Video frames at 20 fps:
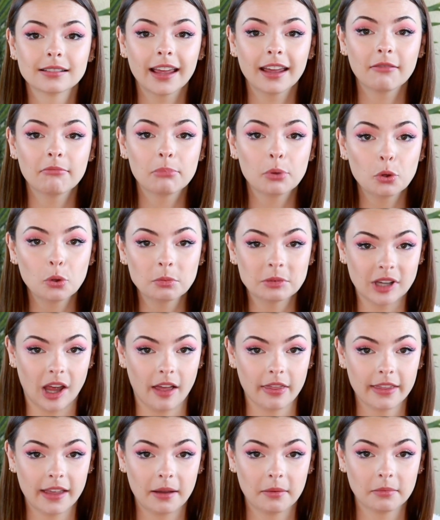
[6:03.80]
They have boobs
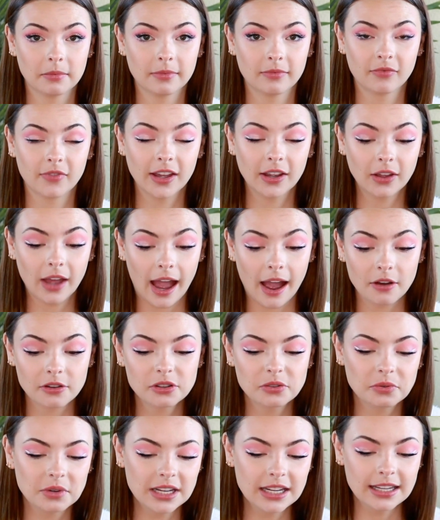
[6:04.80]
on them. Like, how
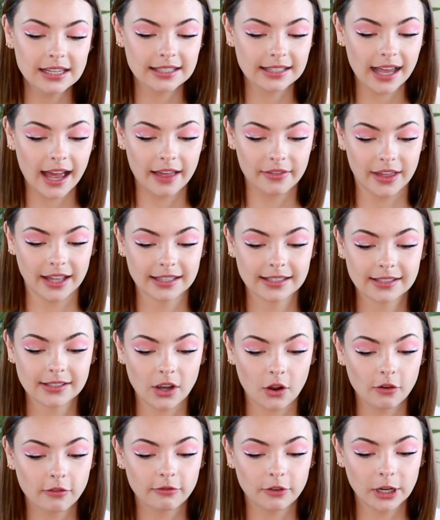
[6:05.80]
unique is that? That's
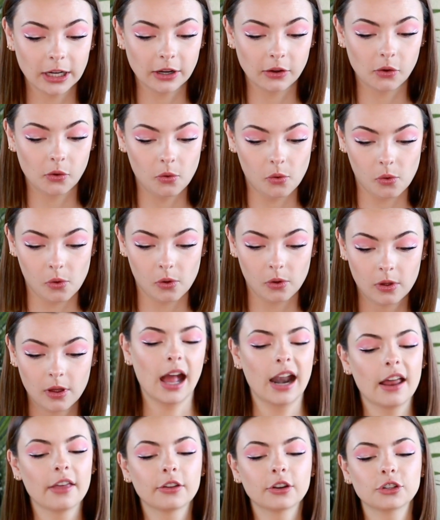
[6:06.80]
so freaking cool.
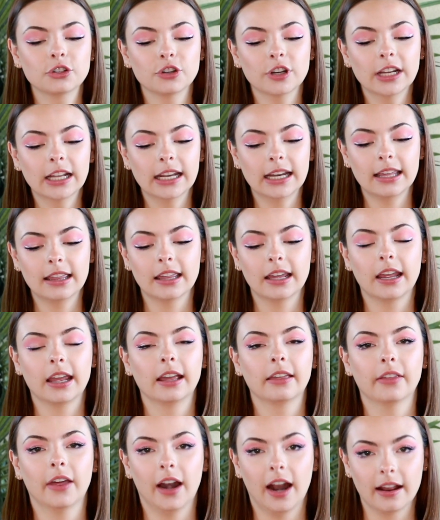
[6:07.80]
Another trinkety
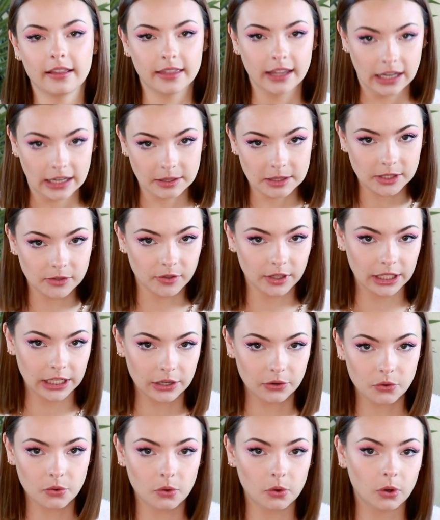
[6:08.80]
thing that I think is a really
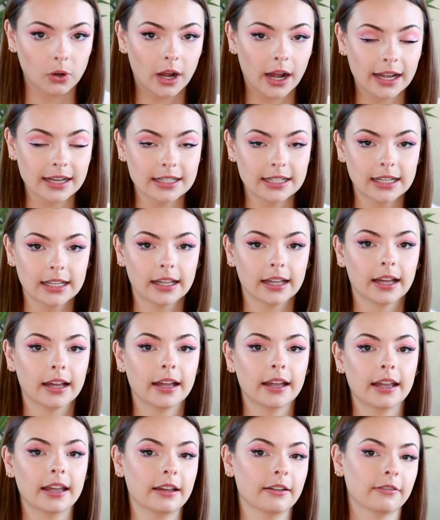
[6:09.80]
cool
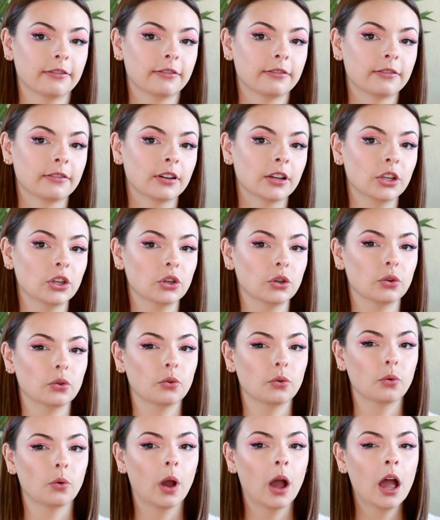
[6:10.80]
idea if
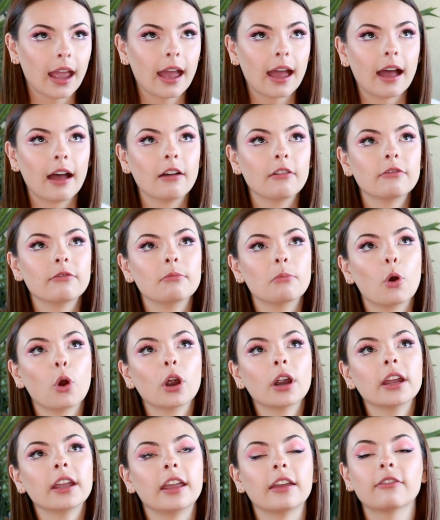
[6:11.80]
you have
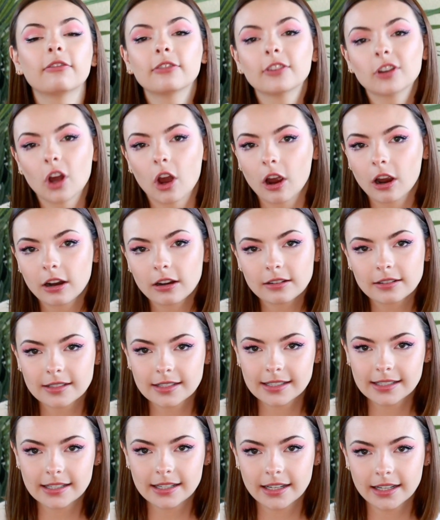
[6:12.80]
more gift
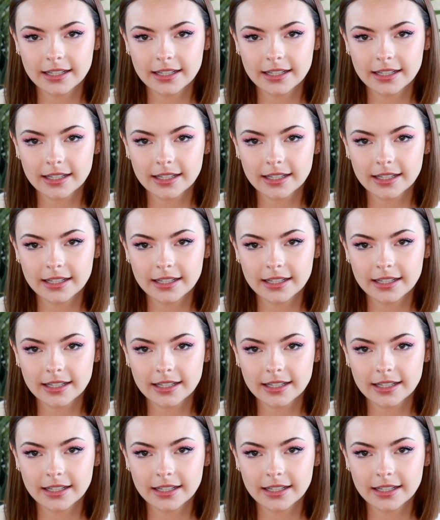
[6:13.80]
cards